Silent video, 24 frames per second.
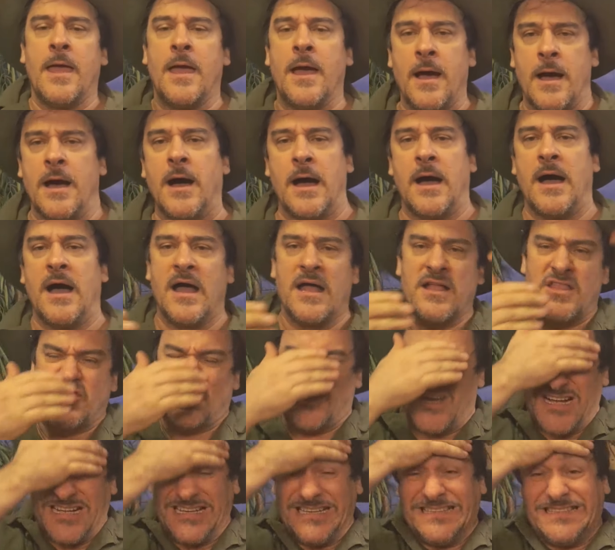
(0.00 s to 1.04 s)
Oh,
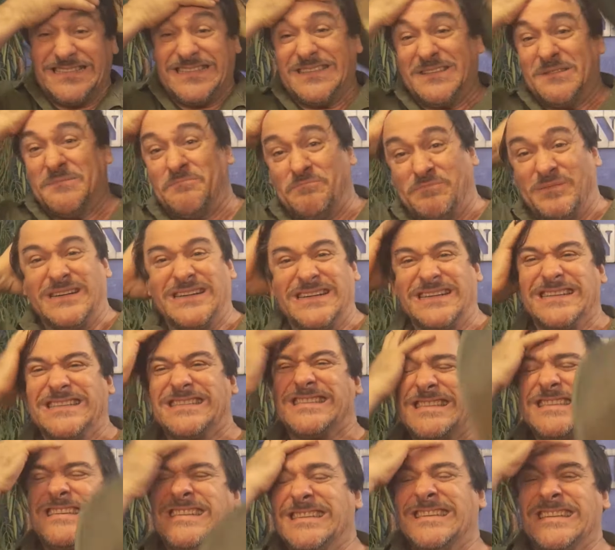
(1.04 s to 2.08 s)
jump into the
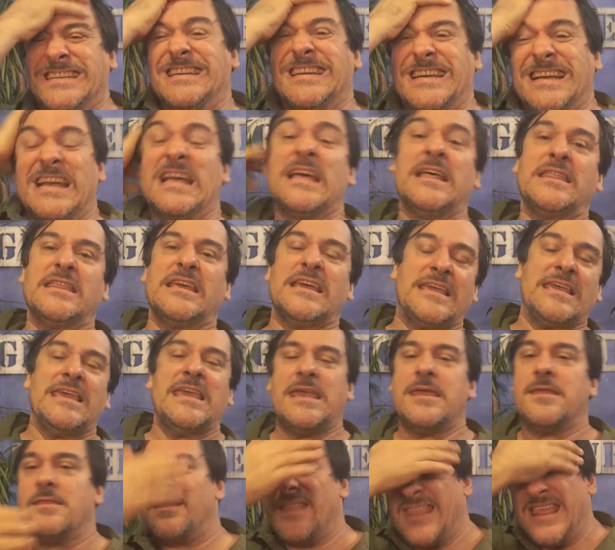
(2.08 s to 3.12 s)
bugs, the
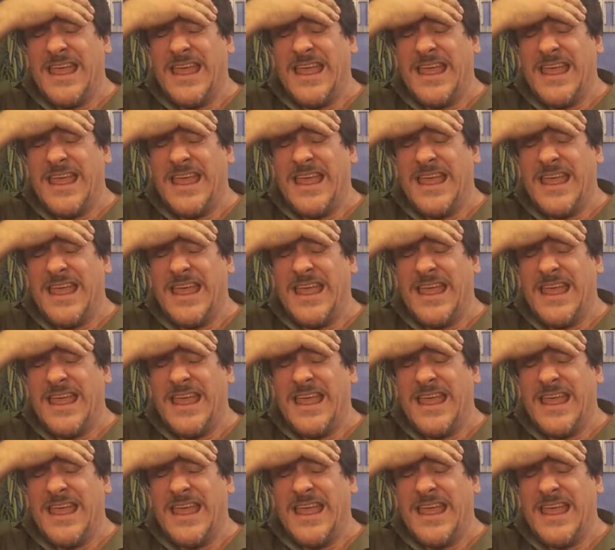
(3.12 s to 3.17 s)
heat.